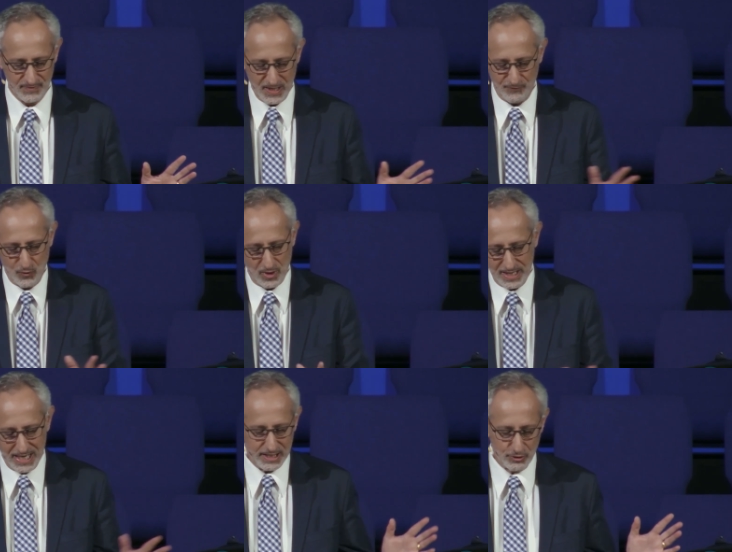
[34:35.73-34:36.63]
Therefore,
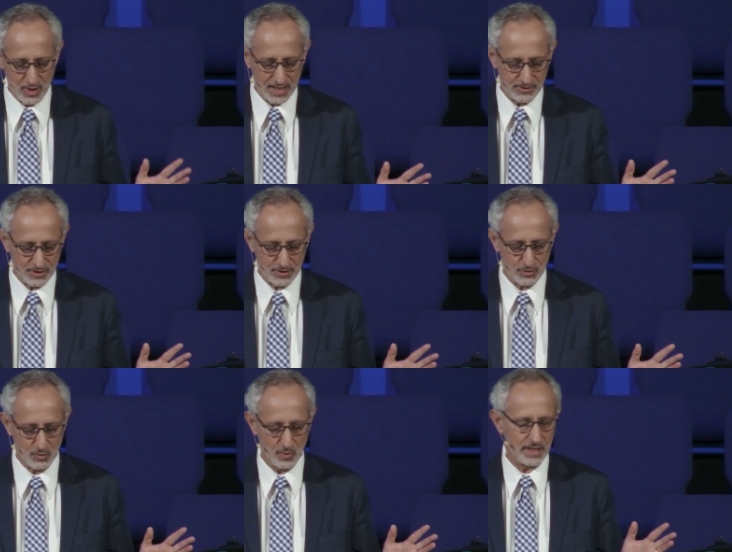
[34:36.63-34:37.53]
in any
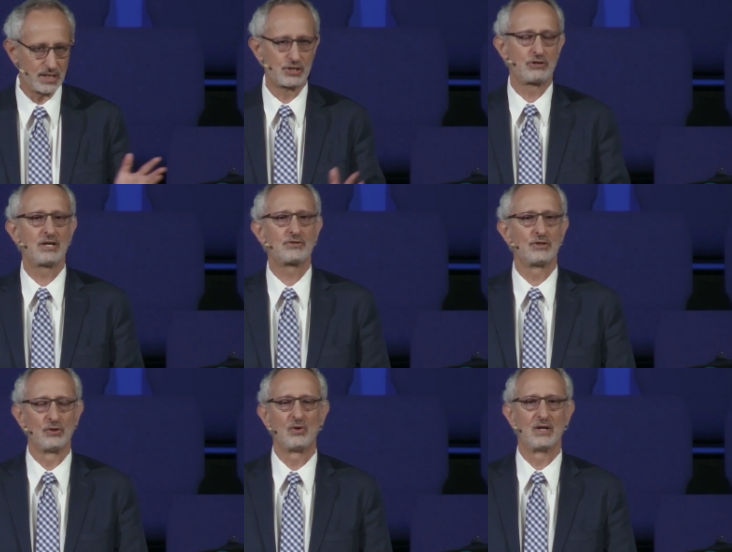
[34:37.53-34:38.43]
crisis, we can trust
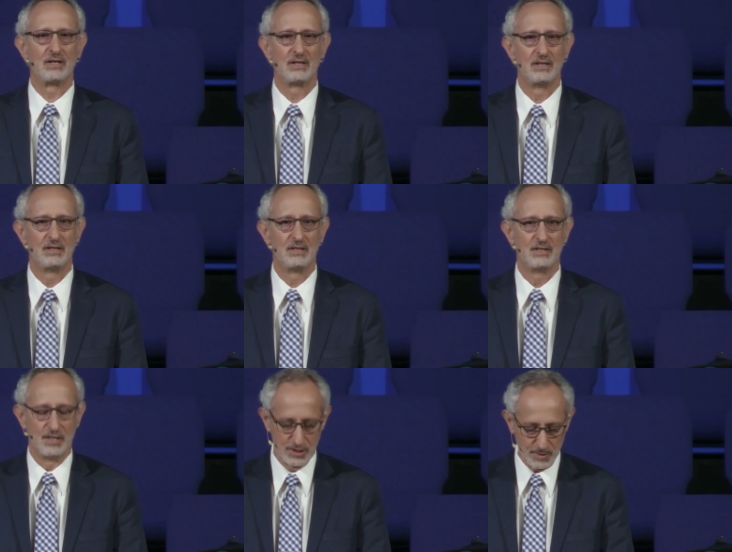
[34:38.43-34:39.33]
the Lord
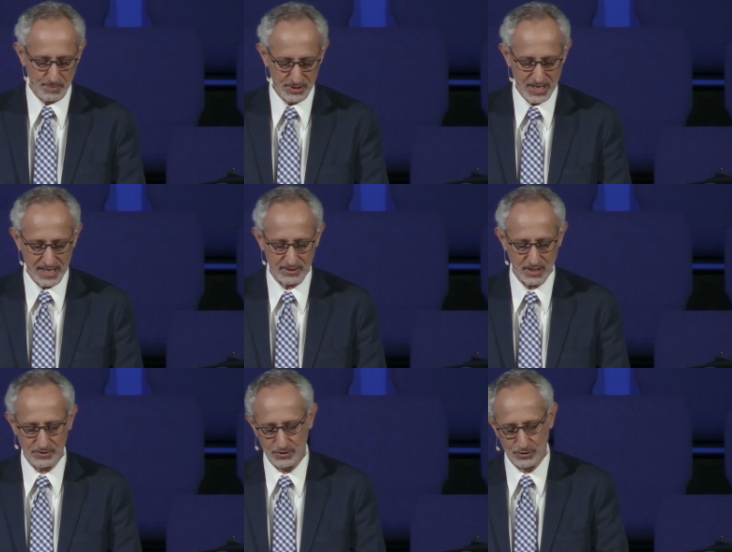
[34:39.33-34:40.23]
to protect
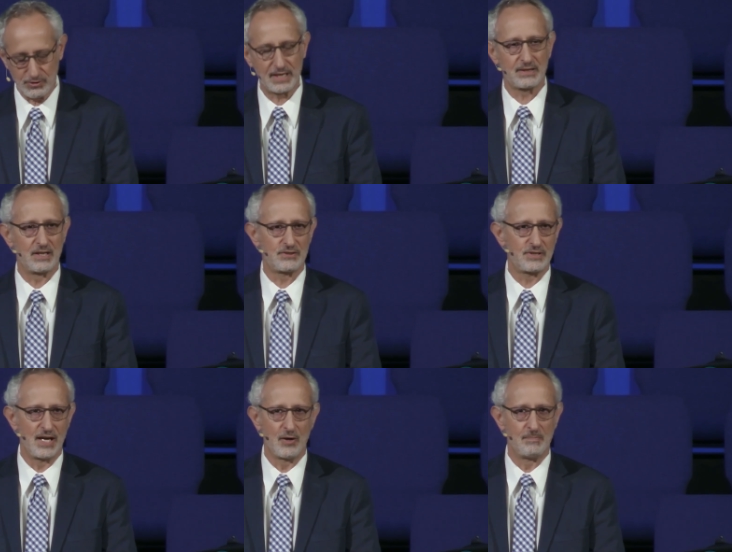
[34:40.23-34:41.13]
us, to strengthen us,
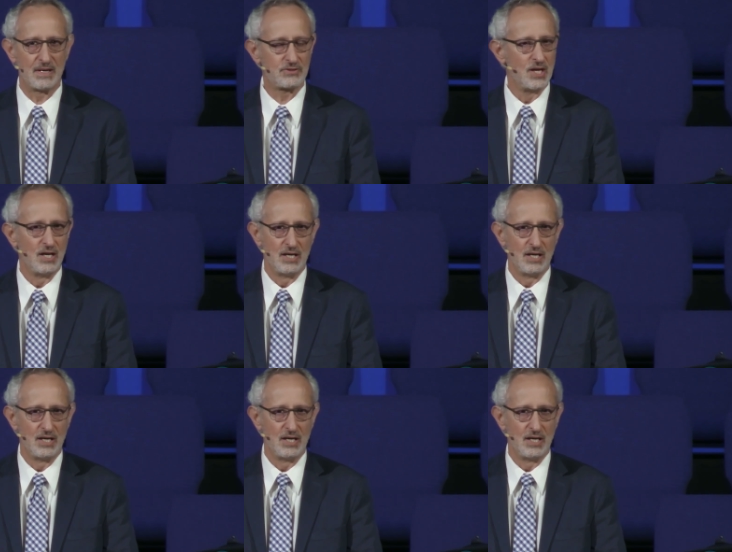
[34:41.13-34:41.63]
to help us.